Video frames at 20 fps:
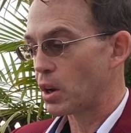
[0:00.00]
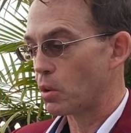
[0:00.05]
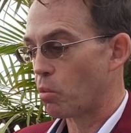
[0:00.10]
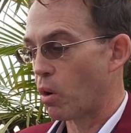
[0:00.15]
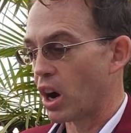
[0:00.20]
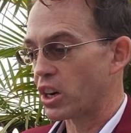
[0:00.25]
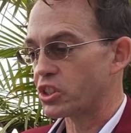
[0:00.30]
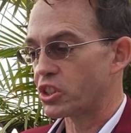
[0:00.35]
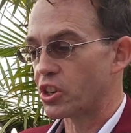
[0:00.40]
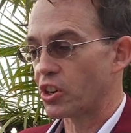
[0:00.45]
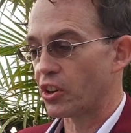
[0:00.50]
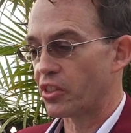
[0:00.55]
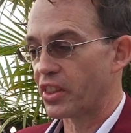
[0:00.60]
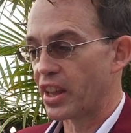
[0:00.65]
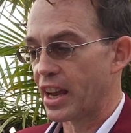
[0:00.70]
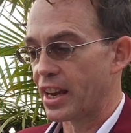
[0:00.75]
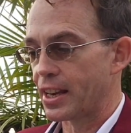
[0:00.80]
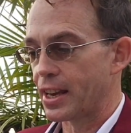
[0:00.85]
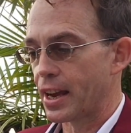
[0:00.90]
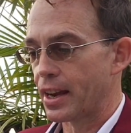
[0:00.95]
Watched her
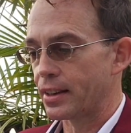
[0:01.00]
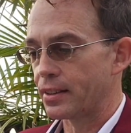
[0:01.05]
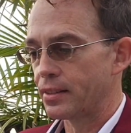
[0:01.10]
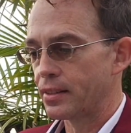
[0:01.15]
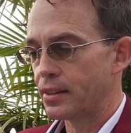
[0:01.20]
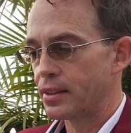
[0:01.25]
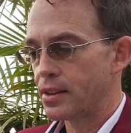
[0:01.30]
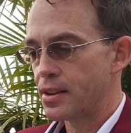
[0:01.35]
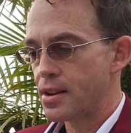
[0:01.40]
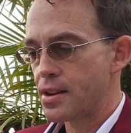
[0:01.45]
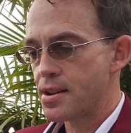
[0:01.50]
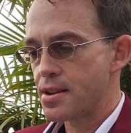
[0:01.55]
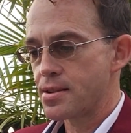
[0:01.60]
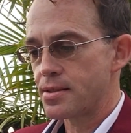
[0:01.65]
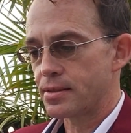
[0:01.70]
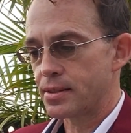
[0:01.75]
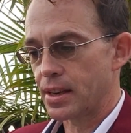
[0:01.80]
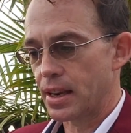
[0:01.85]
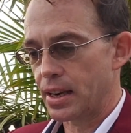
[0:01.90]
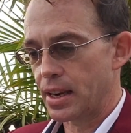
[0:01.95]
thinking,
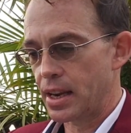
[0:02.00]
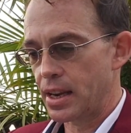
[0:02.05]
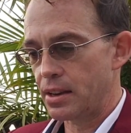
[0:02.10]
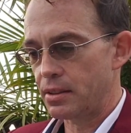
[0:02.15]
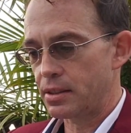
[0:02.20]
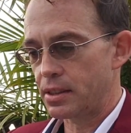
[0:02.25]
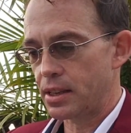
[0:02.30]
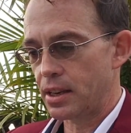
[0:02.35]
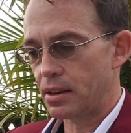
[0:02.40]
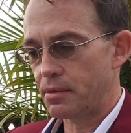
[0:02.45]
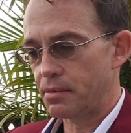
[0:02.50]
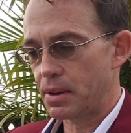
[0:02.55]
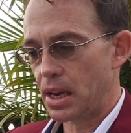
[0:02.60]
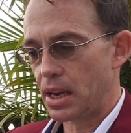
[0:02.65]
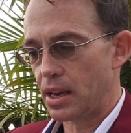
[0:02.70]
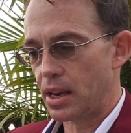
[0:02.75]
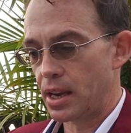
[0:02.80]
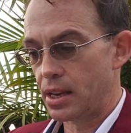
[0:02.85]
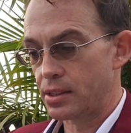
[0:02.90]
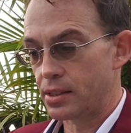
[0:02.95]
did he see
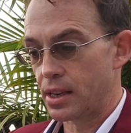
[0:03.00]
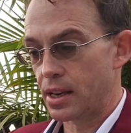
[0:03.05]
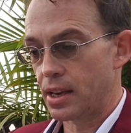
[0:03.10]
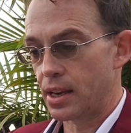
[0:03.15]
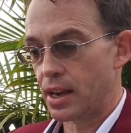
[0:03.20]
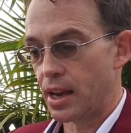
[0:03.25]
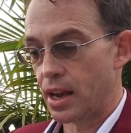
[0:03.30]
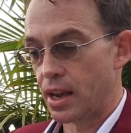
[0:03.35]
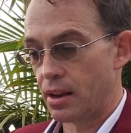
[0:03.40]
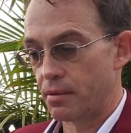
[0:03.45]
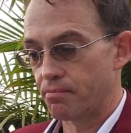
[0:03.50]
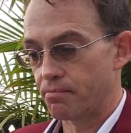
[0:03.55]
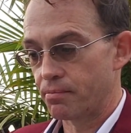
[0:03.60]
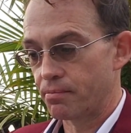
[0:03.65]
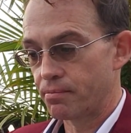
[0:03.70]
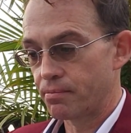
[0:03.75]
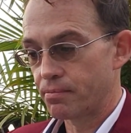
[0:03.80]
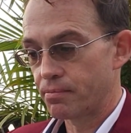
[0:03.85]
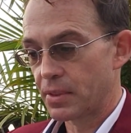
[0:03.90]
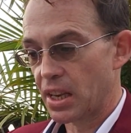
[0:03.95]
me see him?
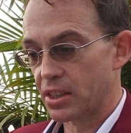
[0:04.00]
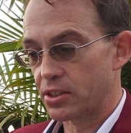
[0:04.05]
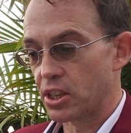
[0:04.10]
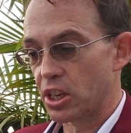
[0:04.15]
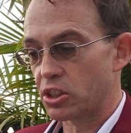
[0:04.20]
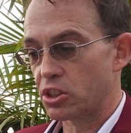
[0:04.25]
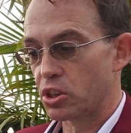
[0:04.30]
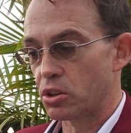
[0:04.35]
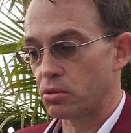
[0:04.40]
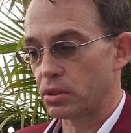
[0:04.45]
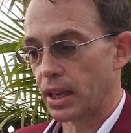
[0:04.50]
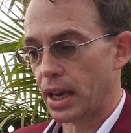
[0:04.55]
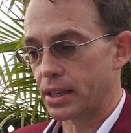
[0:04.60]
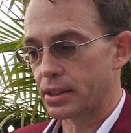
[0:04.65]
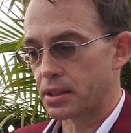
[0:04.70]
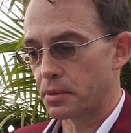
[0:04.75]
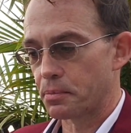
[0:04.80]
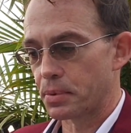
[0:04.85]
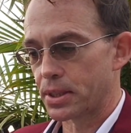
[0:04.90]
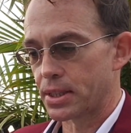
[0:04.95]
Is it too
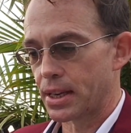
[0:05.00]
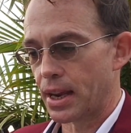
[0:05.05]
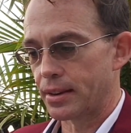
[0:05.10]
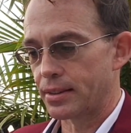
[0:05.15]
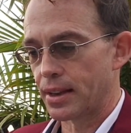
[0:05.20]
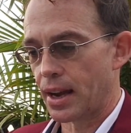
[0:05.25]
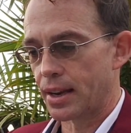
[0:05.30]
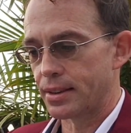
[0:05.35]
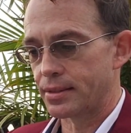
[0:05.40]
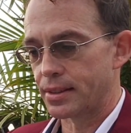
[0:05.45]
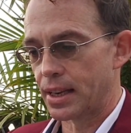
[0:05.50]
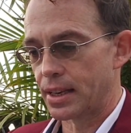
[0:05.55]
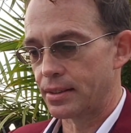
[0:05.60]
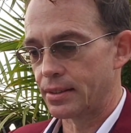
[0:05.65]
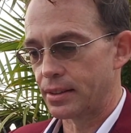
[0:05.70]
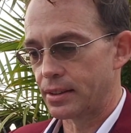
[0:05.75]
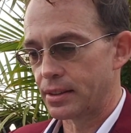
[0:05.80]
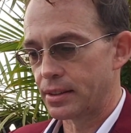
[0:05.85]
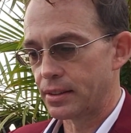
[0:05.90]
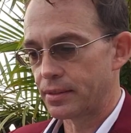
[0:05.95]
late to pretend I
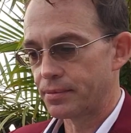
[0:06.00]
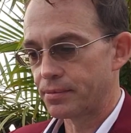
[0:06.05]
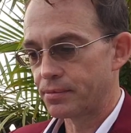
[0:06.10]
didn't?